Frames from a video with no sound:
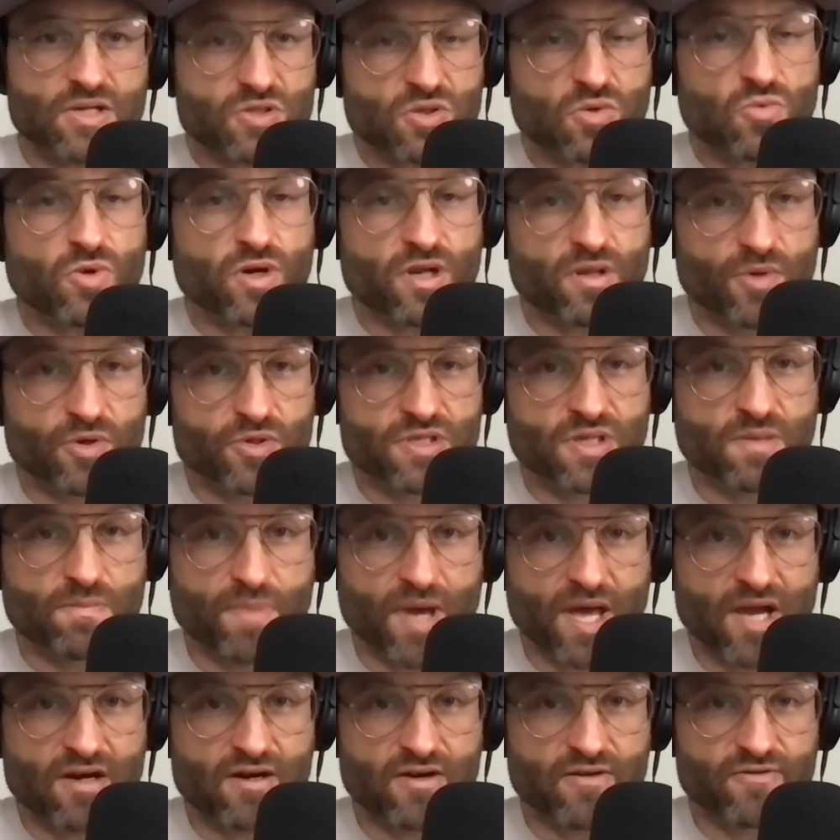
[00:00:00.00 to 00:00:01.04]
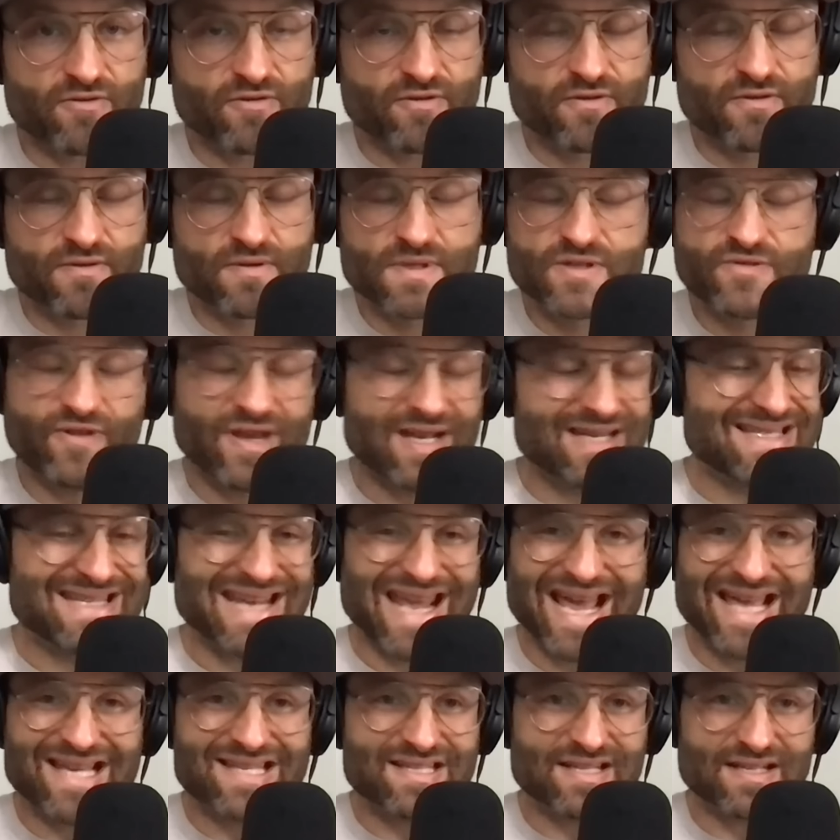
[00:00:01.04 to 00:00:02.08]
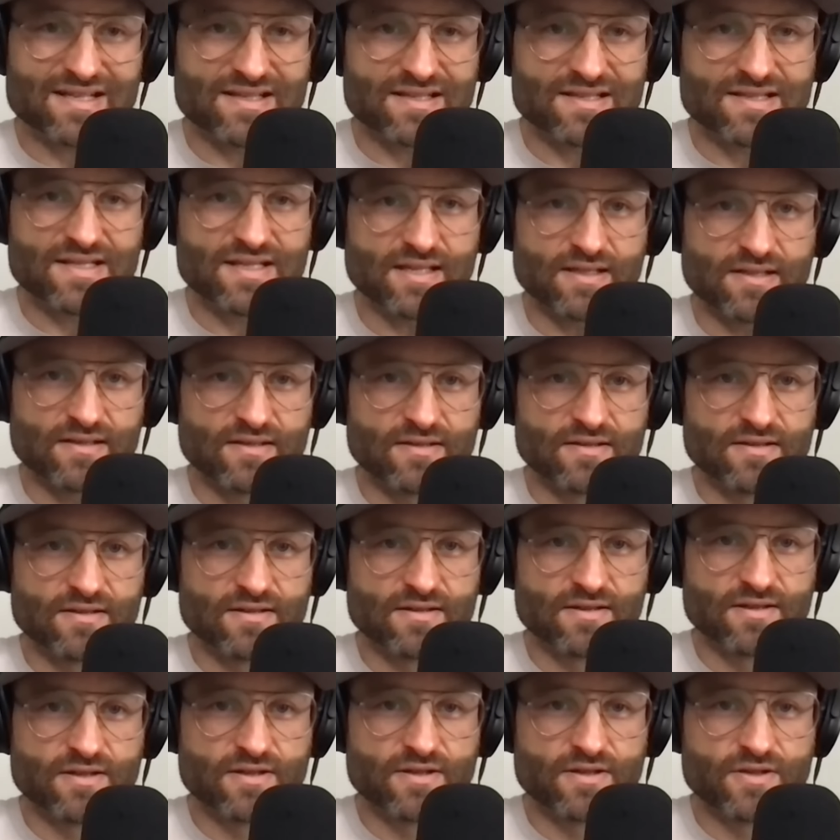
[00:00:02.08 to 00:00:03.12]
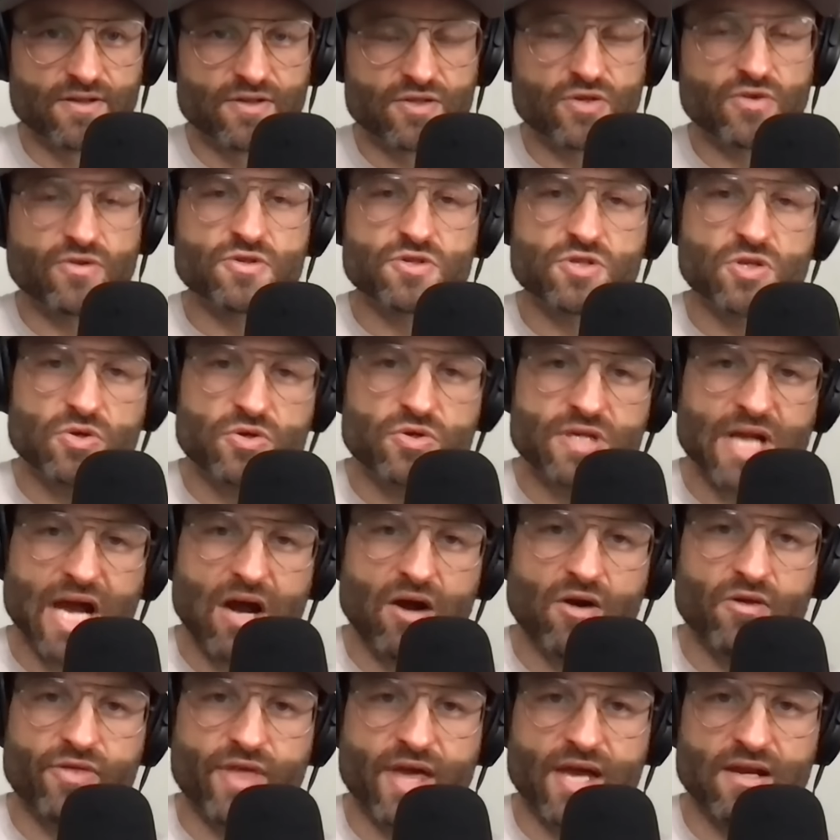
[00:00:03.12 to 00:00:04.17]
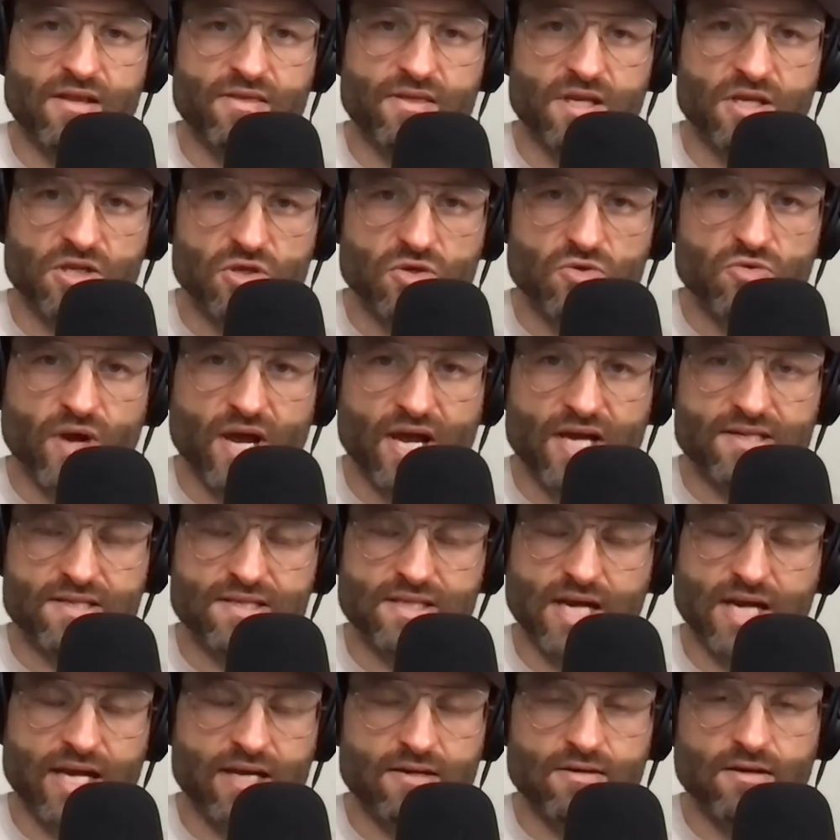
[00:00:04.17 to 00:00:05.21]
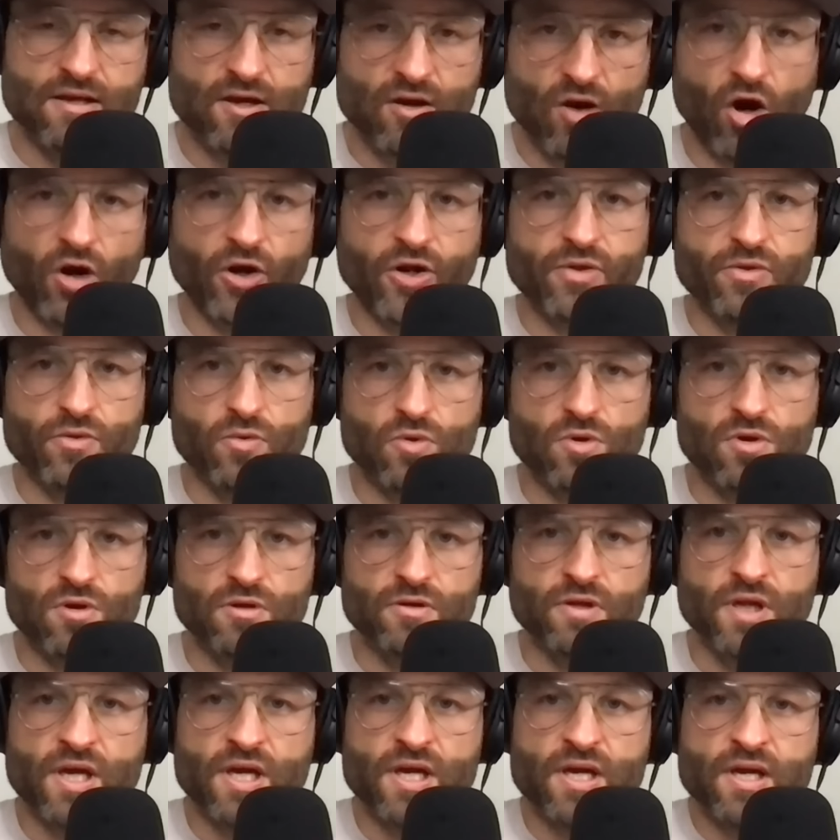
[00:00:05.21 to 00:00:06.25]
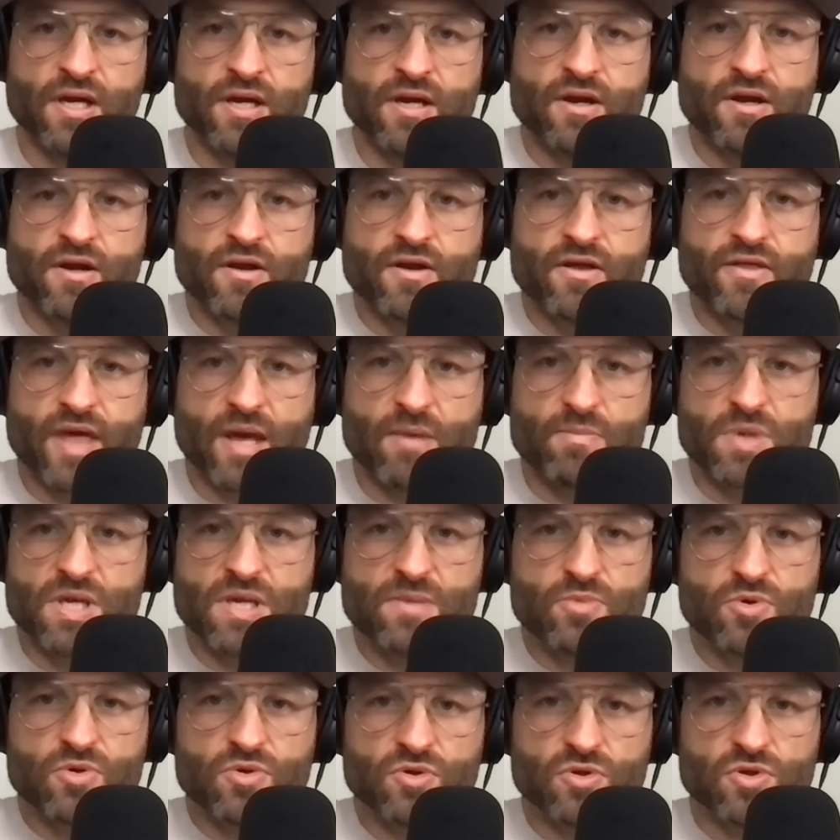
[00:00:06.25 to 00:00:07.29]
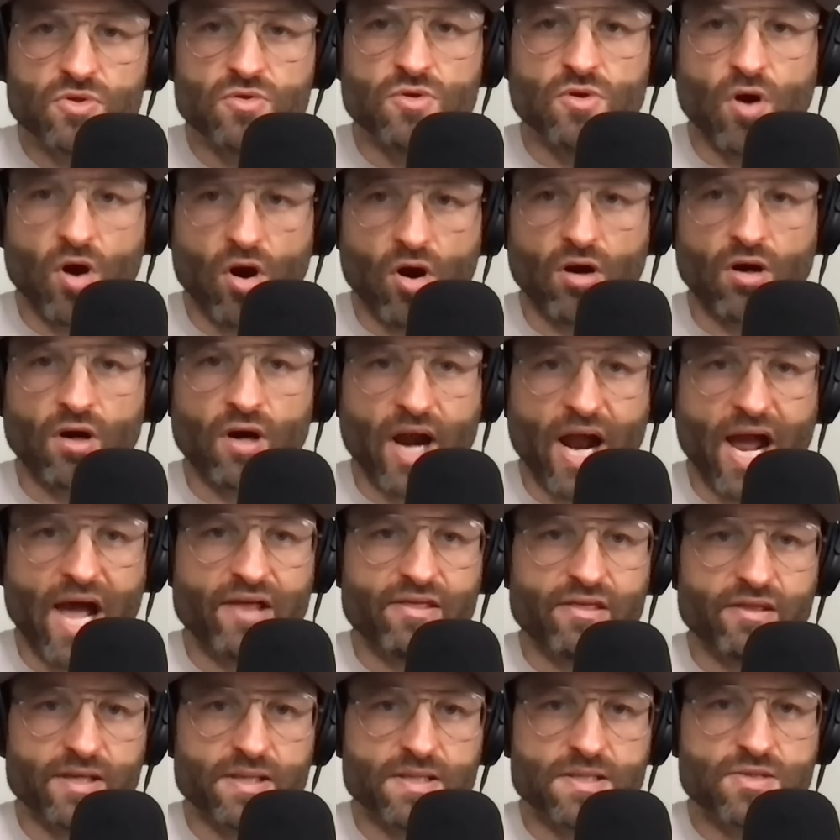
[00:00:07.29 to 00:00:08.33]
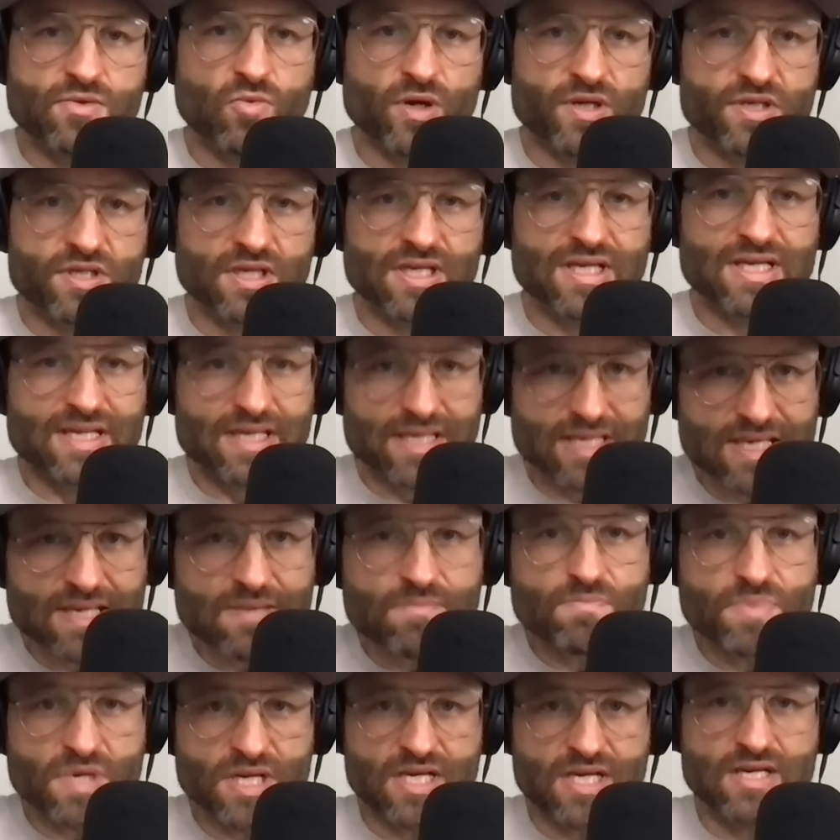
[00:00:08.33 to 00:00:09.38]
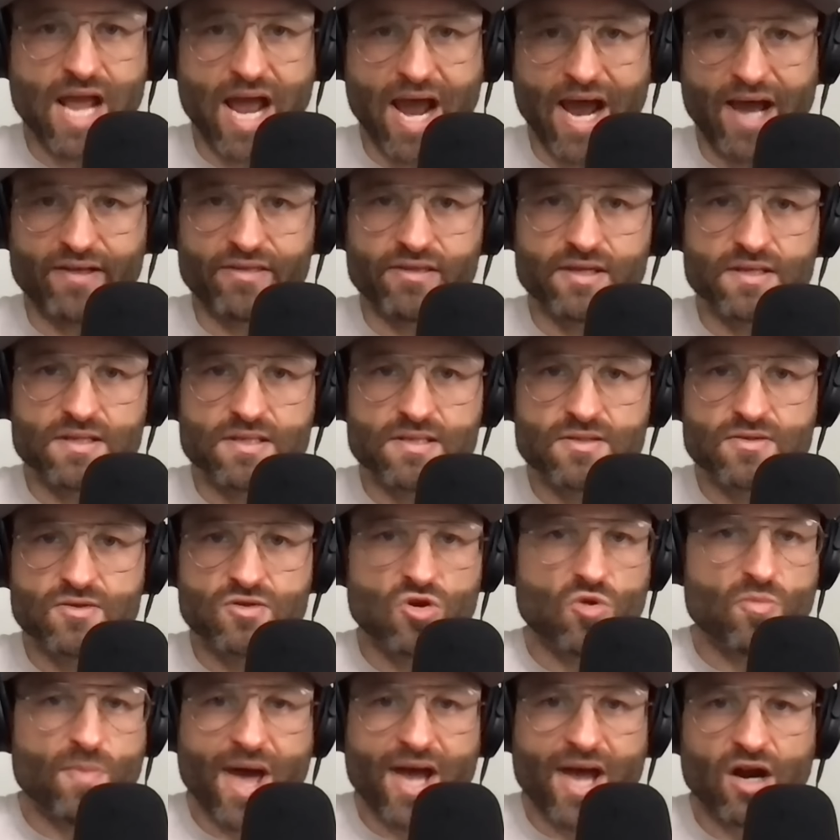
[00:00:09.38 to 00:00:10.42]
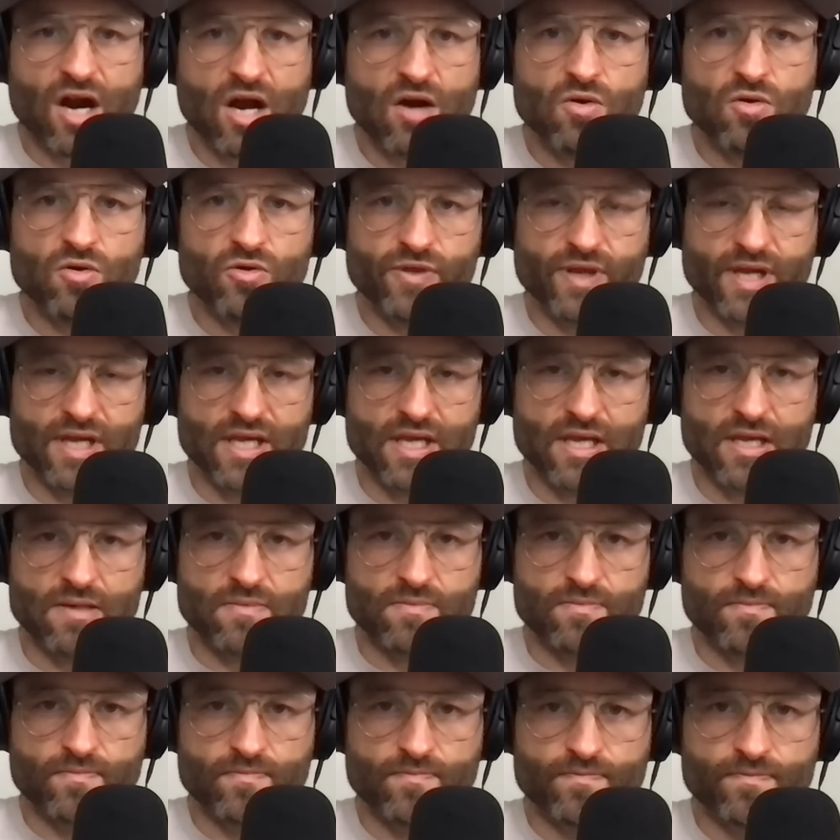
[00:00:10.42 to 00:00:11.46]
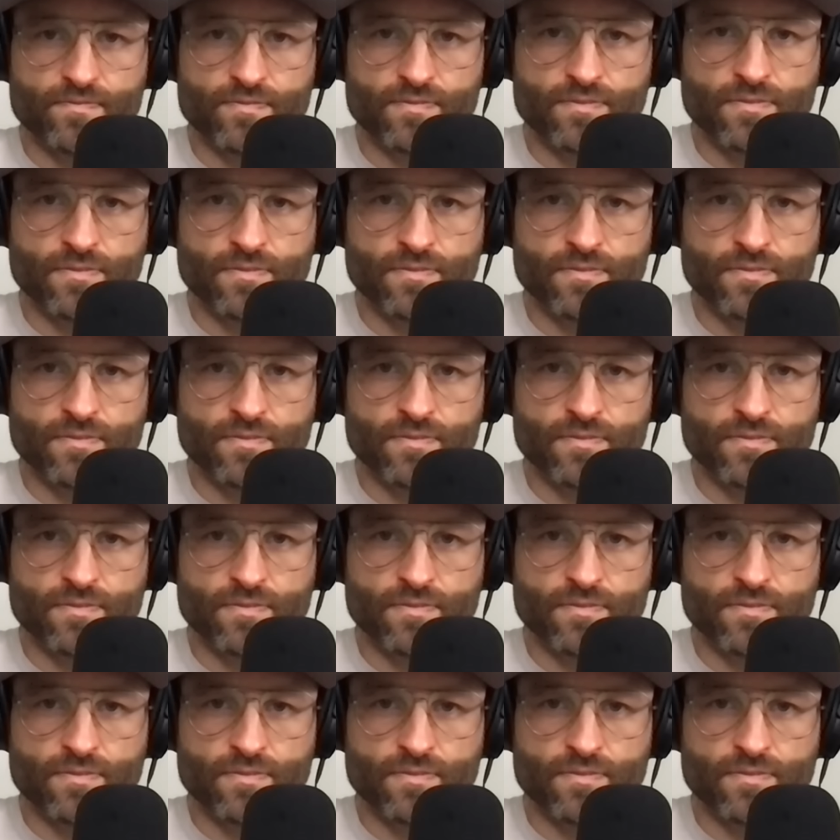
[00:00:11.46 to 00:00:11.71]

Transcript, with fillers: And it's also one of the most competitive. It's fantastic to see. So there's no doubt that in the US, and I'd argue the world, that people who are athletes want to keep being athletes no matter how old they get.